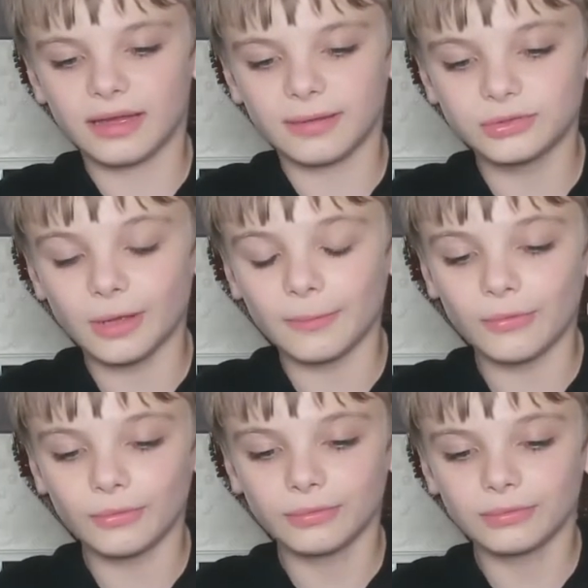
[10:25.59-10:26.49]

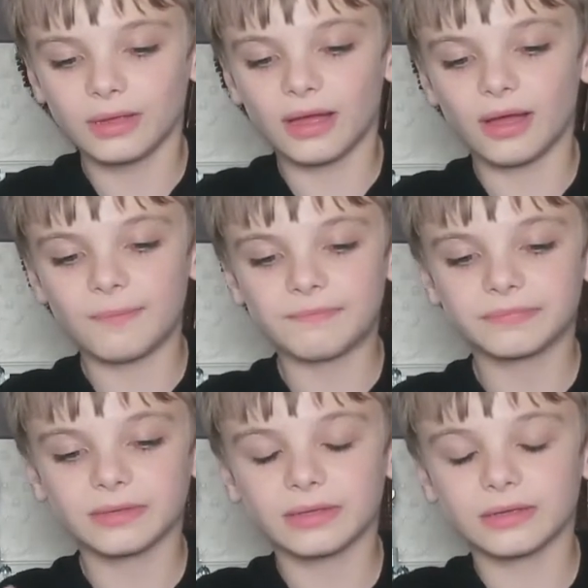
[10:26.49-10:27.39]
double
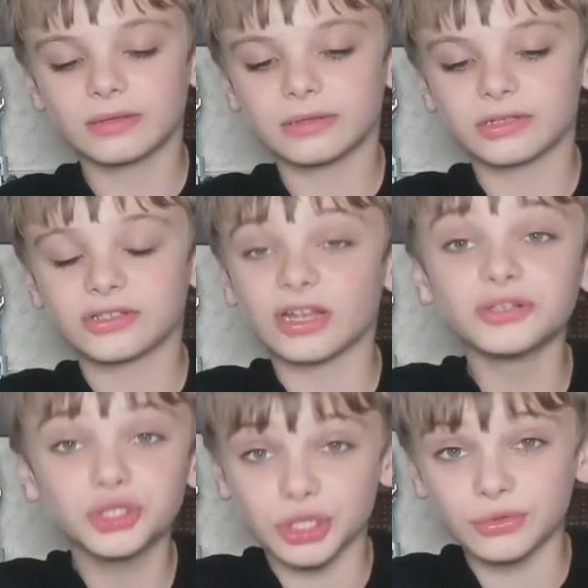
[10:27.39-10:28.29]

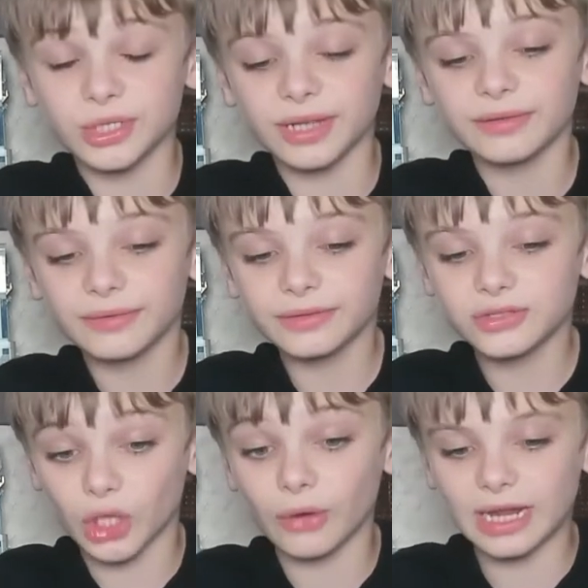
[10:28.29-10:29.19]
stud shooter
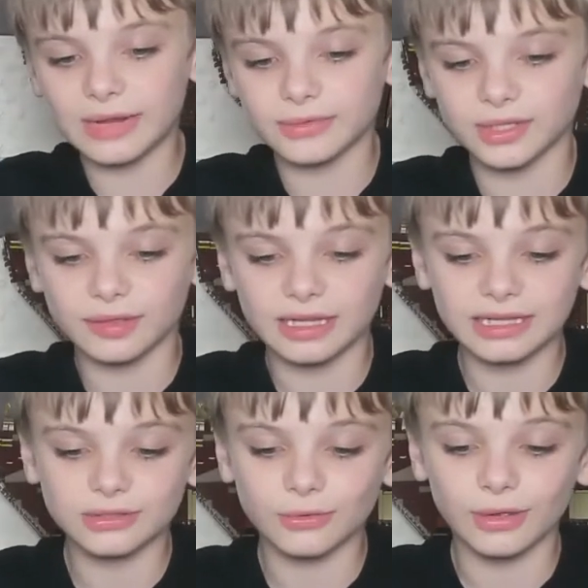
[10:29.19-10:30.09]
turret, which I
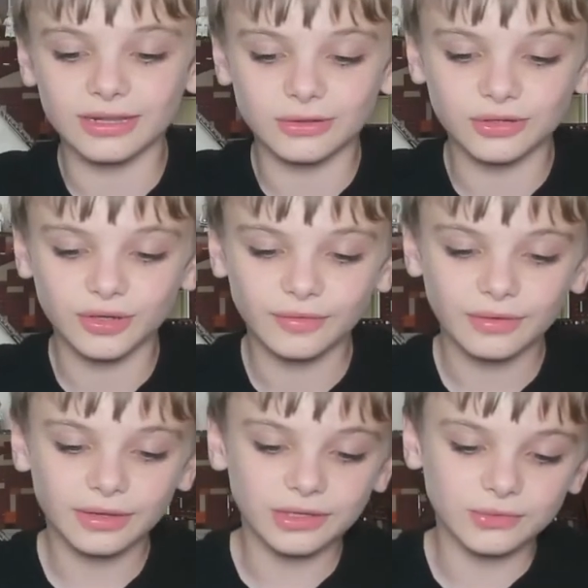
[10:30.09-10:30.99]
think is quite good
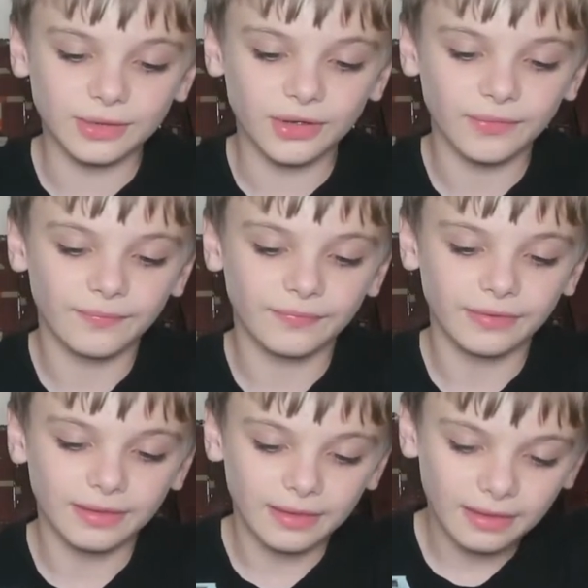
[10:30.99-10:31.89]
as well.
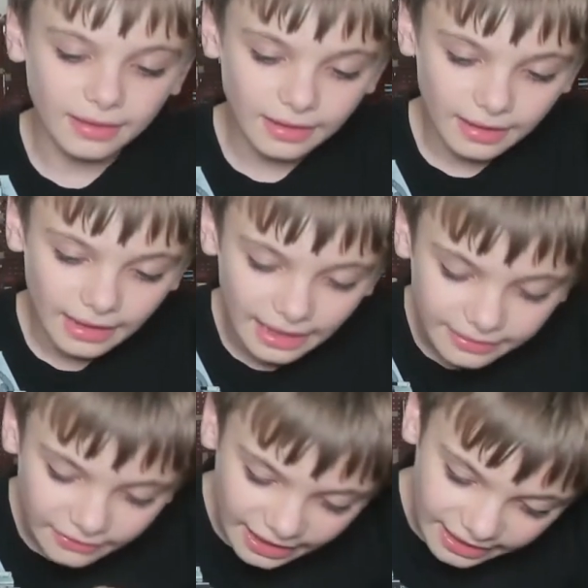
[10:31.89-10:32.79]

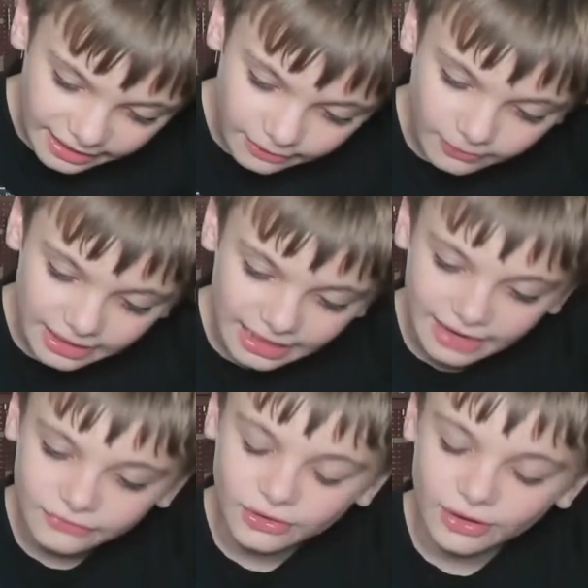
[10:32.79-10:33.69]
And then we
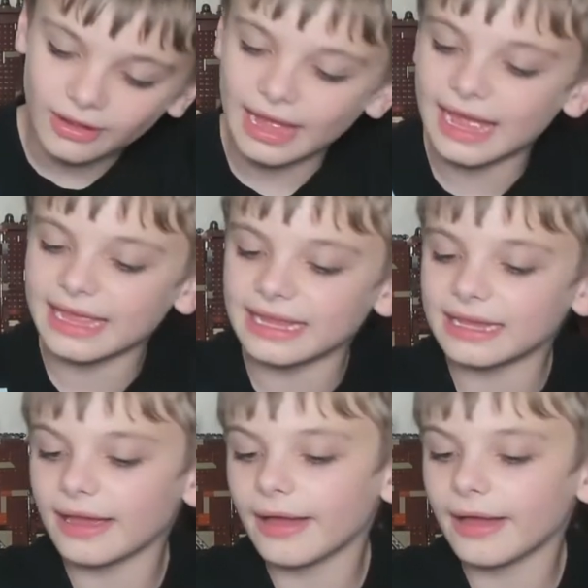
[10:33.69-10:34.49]
have got a